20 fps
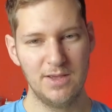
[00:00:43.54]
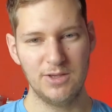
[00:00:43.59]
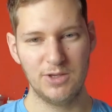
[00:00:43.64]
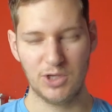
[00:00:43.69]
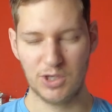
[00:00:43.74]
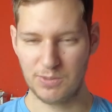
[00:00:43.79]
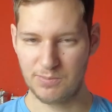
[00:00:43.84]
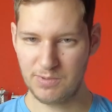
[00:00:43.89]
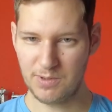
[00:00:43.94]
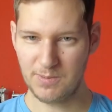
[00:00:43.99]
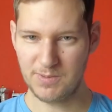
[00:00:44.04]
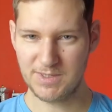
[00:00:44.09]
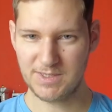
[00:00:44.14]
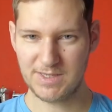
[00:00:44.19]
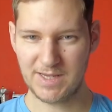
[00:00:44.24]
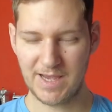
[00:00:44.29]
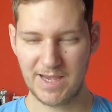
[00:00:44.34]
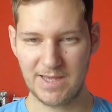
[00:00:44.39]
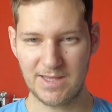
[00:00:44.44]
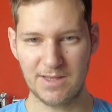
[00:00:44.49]
you could probably
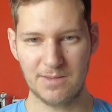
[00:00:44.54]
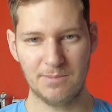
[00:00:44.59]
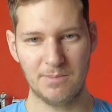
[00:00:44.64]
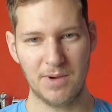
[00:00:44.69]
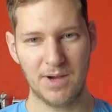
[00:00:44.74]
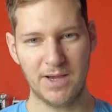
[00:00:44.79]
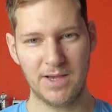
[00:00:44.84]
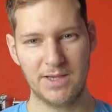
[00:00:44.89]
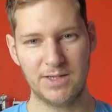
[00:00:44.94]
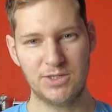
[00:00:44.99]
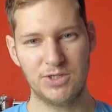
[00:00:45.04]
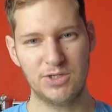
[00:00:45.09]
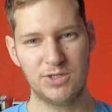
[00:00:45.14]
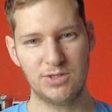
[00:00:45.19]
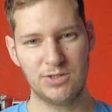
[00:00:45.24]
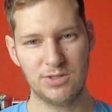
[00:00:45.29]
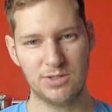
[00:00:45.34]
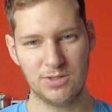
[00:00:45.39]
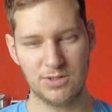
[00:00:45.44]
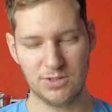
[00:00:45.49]
say that my
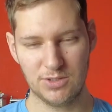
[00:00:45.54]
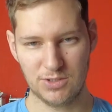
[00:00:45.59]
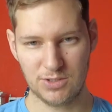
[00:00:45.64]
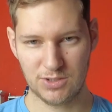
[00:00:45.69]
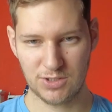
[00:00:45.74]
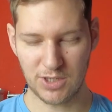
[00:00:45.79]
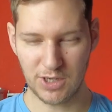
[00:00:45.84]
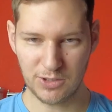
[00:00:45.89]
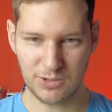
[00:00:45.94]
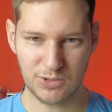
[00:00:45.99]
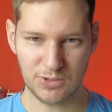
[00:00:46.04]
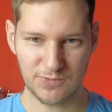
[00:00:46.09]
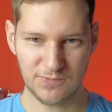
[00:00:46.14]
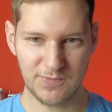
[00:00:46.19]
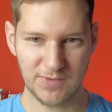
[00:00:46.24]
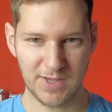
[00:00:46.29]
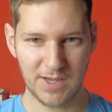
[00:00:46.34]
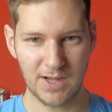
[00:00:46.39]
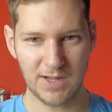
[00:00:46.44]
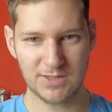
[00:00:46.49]
total
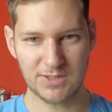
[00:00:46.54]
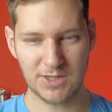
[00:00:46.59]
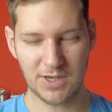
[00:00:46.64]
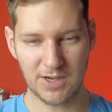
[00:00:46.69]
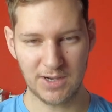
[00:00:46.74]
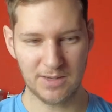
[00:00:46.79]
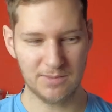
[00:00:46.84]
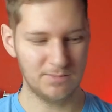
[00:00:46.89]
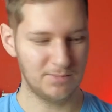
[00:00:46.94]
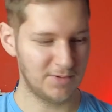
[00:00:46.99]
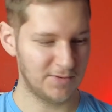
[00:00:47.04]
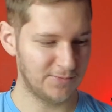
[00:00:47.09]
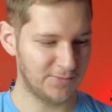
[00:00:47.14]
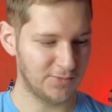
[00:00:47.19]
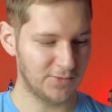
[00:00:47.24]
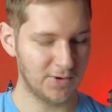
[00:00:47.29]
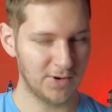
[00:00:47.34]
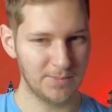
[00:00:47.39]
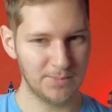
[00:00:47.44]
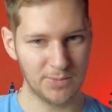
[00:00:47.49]
VR time
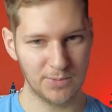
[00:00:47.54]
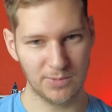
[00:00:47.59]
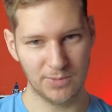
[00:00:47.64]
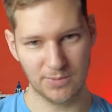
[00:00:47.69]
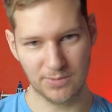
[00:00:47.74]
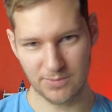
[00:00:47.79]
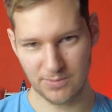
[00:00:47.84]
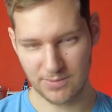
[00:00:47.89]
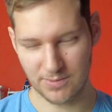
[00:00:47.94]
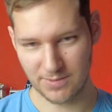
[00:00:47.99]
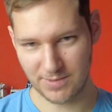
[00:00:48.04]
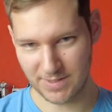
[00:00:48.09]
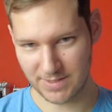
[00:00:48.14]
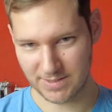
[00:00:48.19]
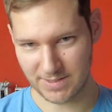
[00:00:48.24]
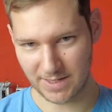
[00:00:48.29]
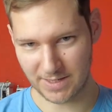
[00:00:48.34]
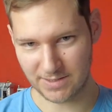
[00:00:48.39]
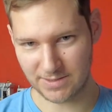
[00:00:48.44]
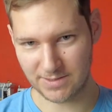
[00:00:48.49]
before I bought
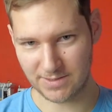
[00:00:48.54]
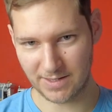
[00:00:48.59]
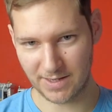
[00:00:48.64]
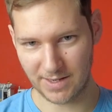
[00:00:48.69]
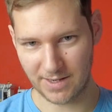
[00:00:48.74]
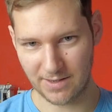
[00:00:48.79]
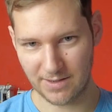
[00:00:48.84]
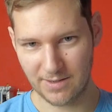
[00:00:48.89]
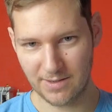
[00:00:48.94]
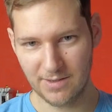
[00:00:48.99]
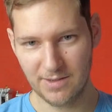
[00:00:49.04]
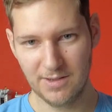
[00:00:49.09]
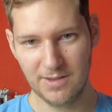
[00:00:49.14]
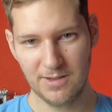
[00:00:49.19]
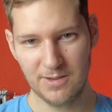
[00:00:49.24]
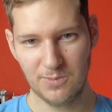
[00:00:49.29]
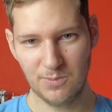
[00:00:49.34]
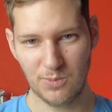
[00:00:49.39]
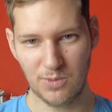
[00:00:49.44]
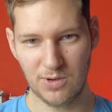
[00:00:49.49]
this headset
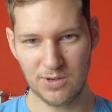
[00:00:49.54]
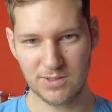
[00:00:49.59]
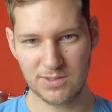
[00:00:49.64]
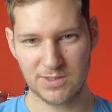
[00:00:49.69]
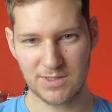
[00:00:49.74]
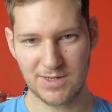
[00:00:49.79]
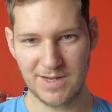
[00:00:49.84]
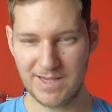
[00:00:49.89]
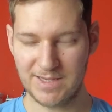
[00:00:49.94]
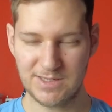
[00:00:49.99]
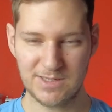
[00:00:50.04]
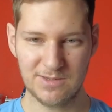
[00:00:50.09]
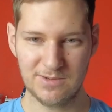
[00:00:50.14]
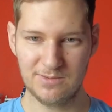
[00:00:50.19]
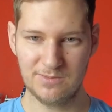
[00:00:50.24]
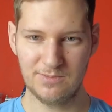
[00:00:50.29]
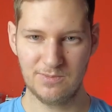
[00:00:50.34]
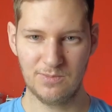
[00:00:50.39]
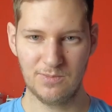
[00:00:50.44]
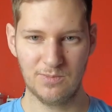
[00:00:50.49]
was less
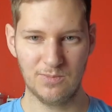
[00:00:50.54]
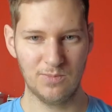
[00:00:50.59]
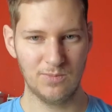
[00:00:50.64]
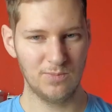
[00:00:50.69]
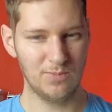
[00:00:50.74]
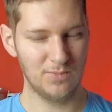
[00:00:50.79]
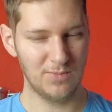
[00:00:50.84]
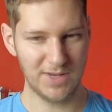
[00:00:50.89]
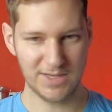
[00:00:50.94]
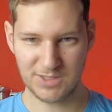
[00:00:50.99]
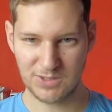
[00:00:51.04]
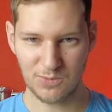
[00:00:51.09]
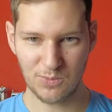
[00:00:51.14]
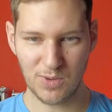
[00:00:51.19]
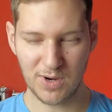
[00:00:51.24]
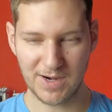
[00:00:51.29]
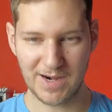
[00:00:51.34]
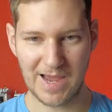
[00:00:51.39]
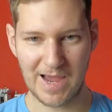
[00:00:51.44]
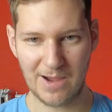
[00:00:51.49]
than
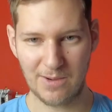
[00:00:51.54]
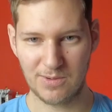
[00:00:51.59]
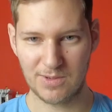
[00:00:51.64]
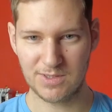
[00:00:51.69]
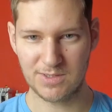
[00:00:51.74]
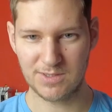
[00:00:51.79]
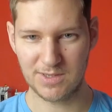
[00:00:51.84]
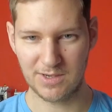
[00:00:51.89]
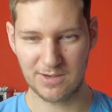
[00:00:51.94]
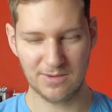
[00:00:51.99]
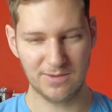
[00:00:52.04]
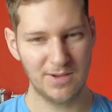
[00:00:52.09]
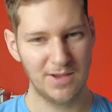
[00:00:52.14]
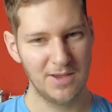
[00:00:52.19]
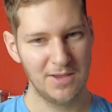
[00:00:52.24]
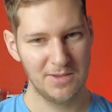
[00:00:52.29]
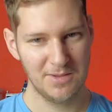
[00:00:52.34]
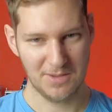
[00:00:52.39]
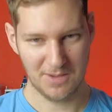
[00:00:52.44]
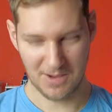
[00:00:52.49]
1 hour. So
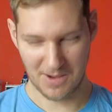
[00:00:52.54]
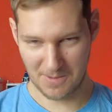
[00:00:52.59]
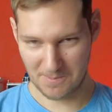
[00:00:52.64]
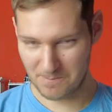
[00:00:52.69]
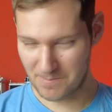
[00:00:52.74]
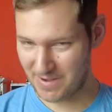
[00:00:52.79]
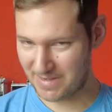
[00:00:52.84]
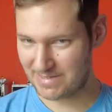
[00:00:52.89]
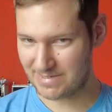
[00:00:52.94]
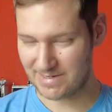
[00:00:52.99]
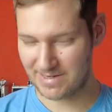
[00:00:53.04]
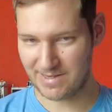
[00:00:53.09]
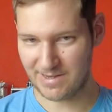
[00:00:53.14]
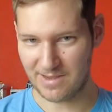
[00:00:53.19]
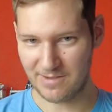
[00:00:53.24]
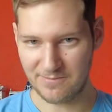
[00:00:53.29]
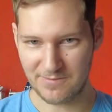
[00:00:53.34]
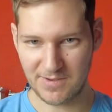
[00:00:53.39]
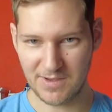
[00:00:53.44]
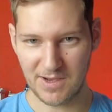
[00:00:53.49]
I'm basically
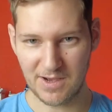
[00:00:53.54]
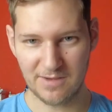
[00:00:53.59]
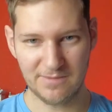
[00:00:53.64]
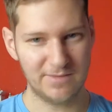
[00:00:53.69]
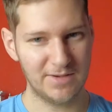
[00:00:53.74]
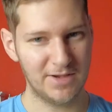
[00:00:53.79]
a VR